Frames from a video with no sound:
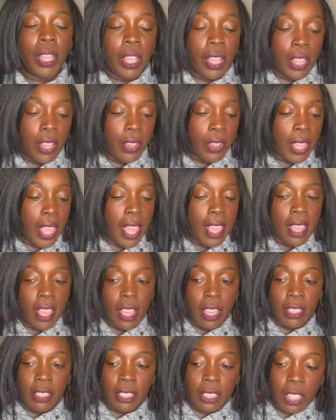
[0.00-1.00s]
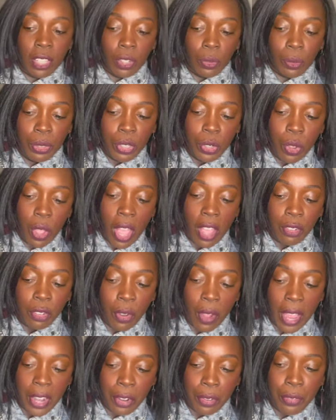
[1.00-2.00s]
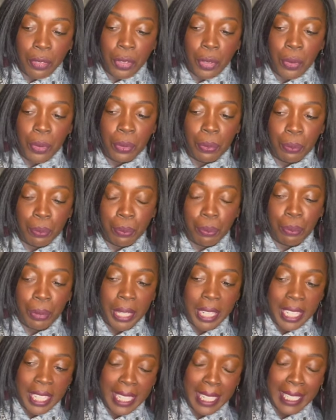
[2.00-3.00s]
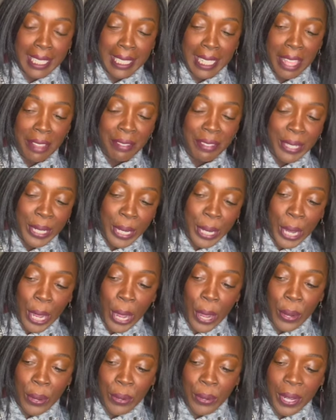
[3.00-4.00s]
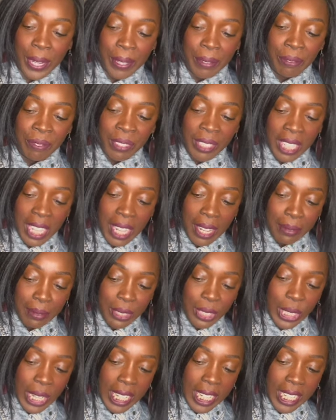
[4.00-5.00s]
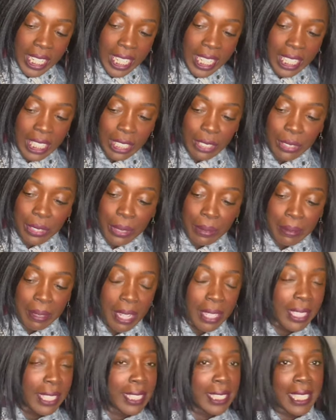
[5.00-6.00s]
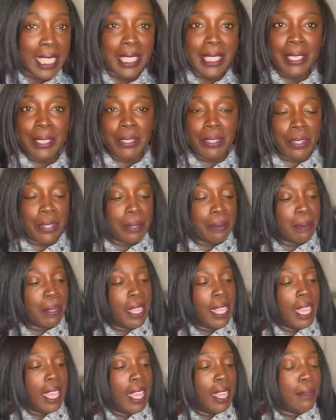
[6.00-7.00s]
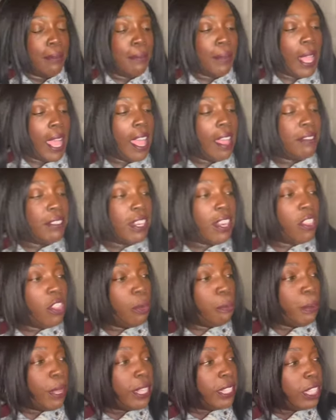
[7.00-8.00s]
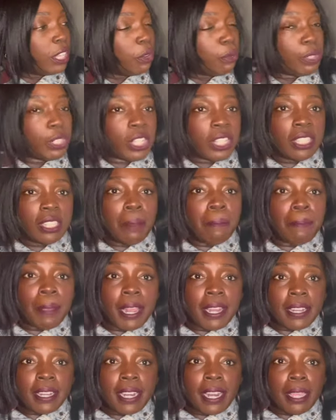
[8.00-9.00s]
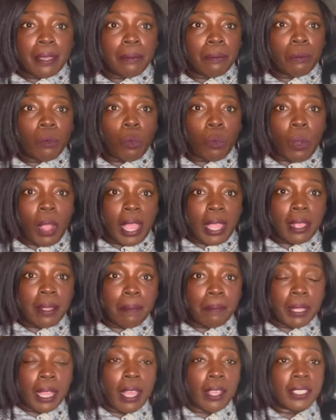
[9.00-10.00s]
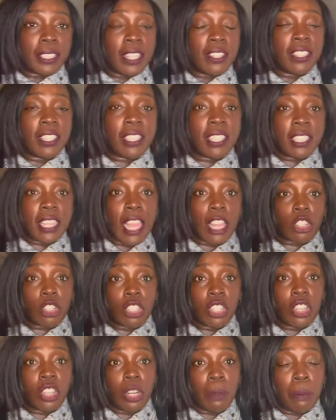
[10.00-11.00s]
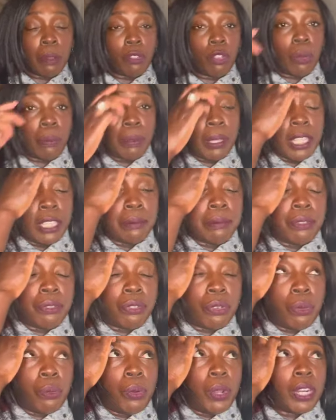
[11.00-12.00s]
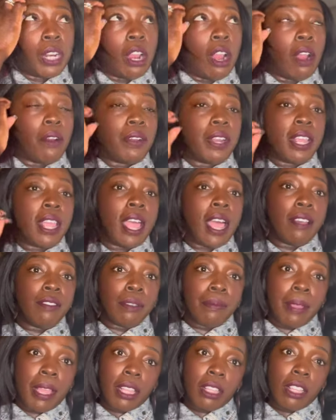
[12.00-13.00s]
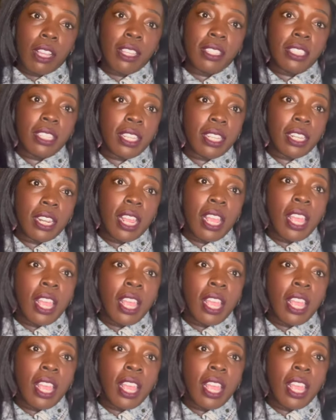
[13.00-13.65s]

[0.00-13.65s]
Okay, y'all, so we do have quite a few pieces left to go. I'm gonna try to get through them though. Let's get through them. Um, I have another basic, which is a button up white blouse. And this is actually gonna be a replacement for one I already have in my closet.